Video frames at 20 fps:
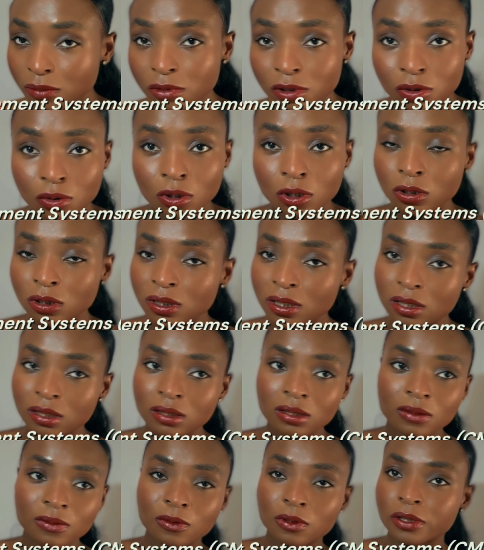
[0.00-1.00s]
So
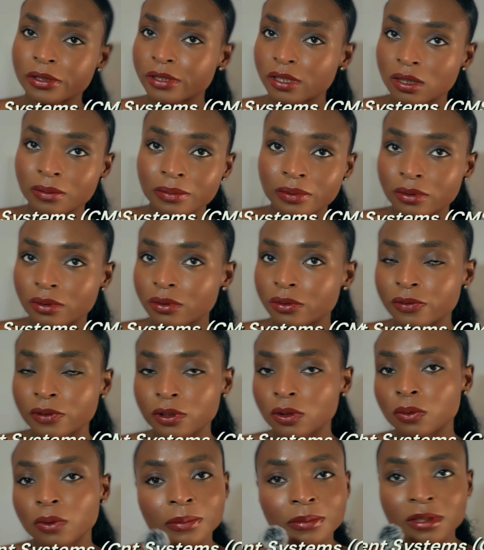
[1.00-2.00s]
content, for example, for
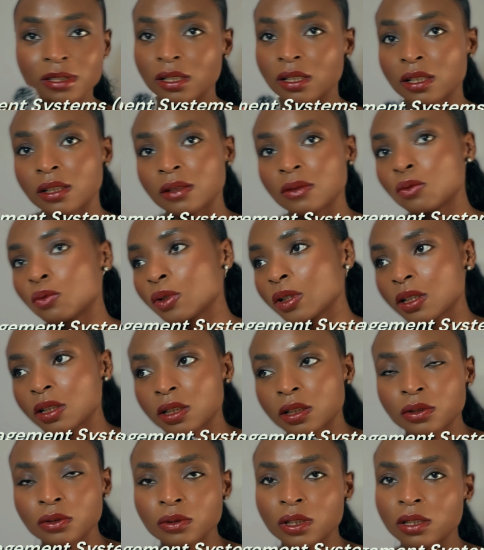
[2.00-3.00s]
your website, where are
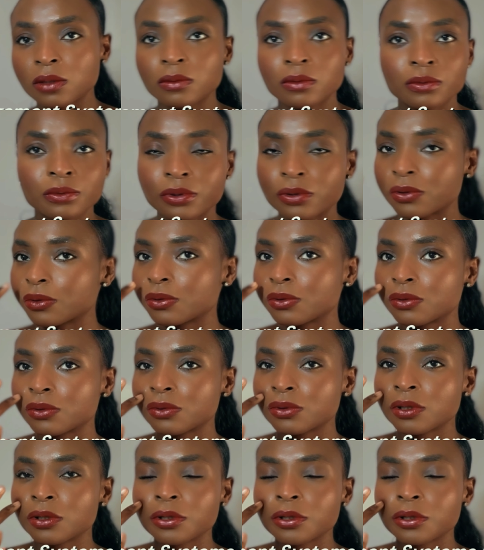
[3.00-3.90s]
you able to